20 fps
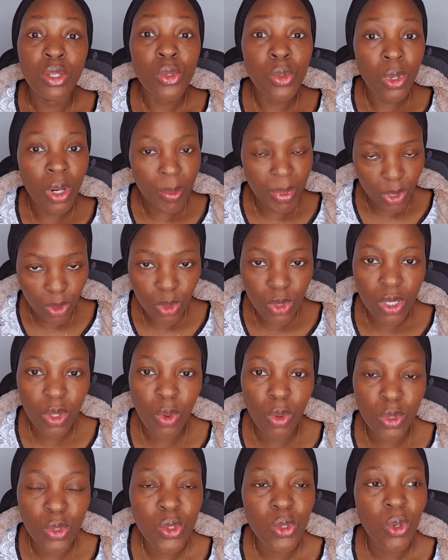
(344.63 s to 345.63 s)
The school that my
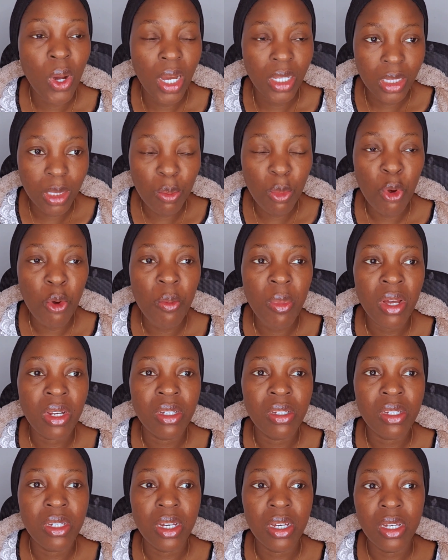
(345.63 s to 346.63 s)
daughter goes to at the
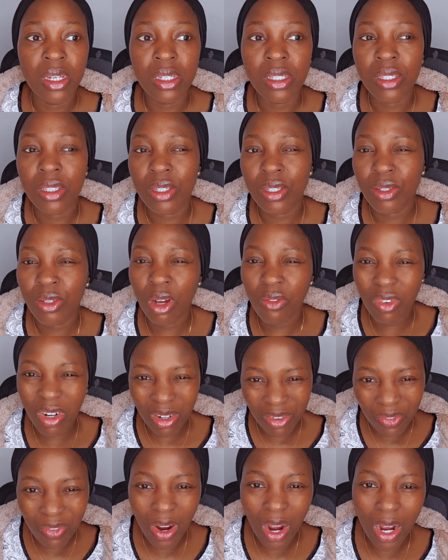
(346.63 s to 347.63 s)
moment is
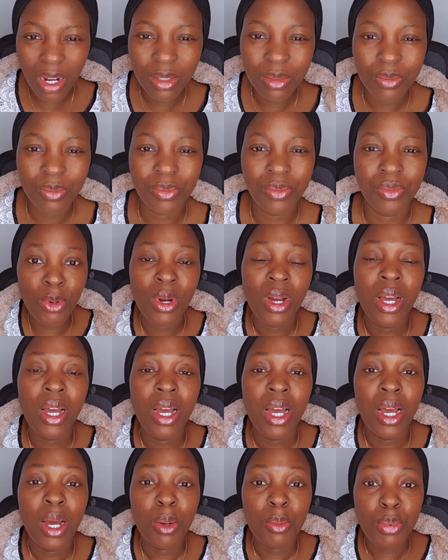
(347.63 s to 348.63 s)
not very far. No
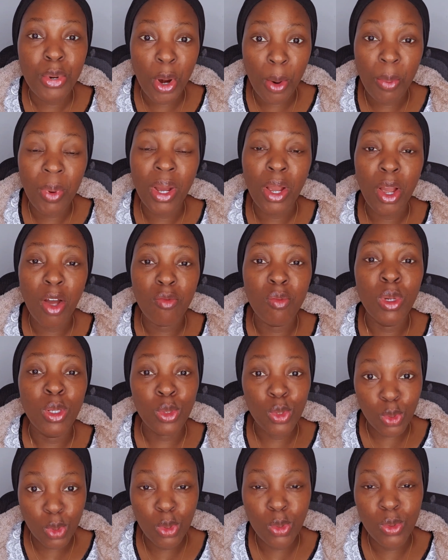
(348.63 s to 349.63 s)
proper
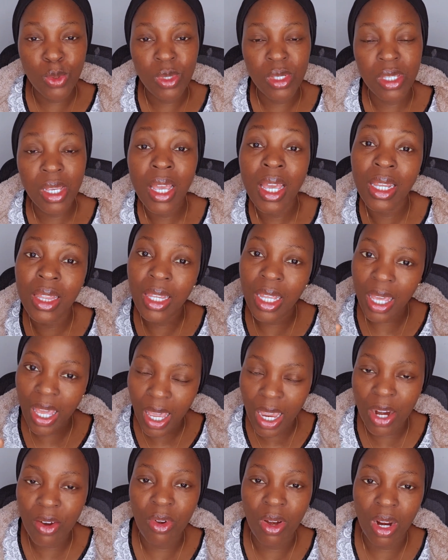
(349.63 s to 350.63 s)
government schools in
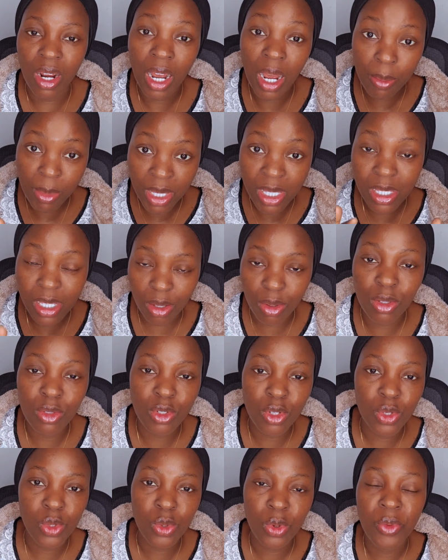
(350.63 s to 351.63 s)
the area. I mean,
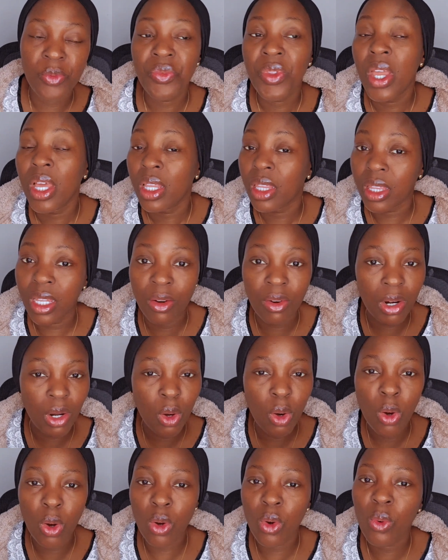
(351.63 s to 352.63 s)
secondary school.
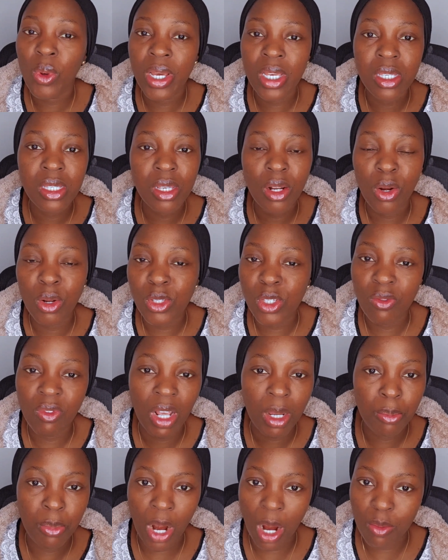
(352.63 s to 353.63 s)
There are always
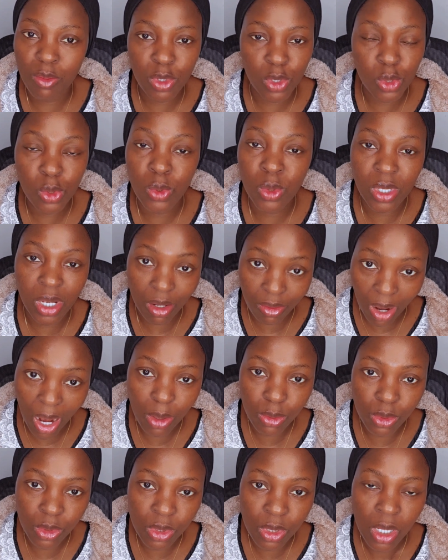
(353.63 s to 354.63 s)
lots of like primary schools
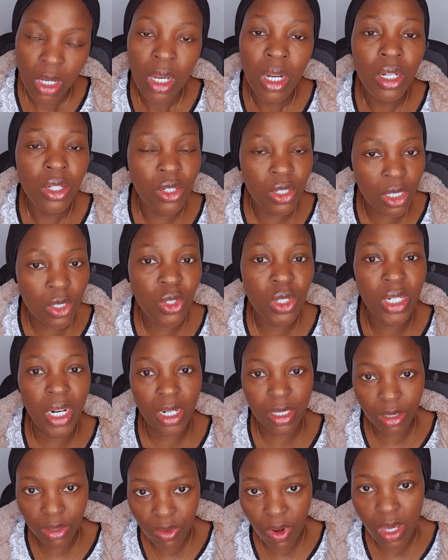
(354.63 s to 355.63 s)
around. You need
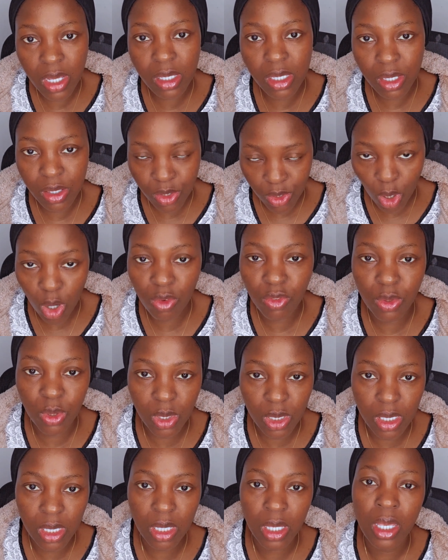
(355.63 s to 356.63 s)
to check the ratings,
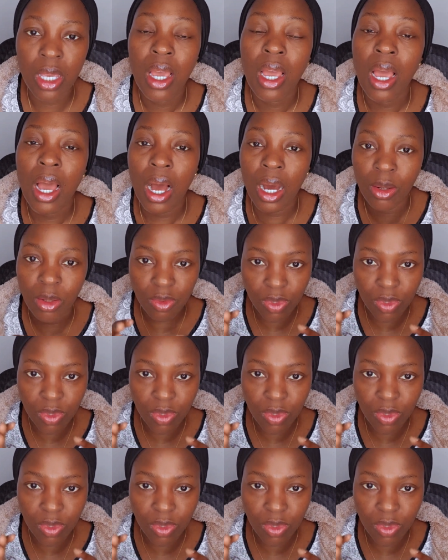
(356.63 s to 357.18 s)
obviously.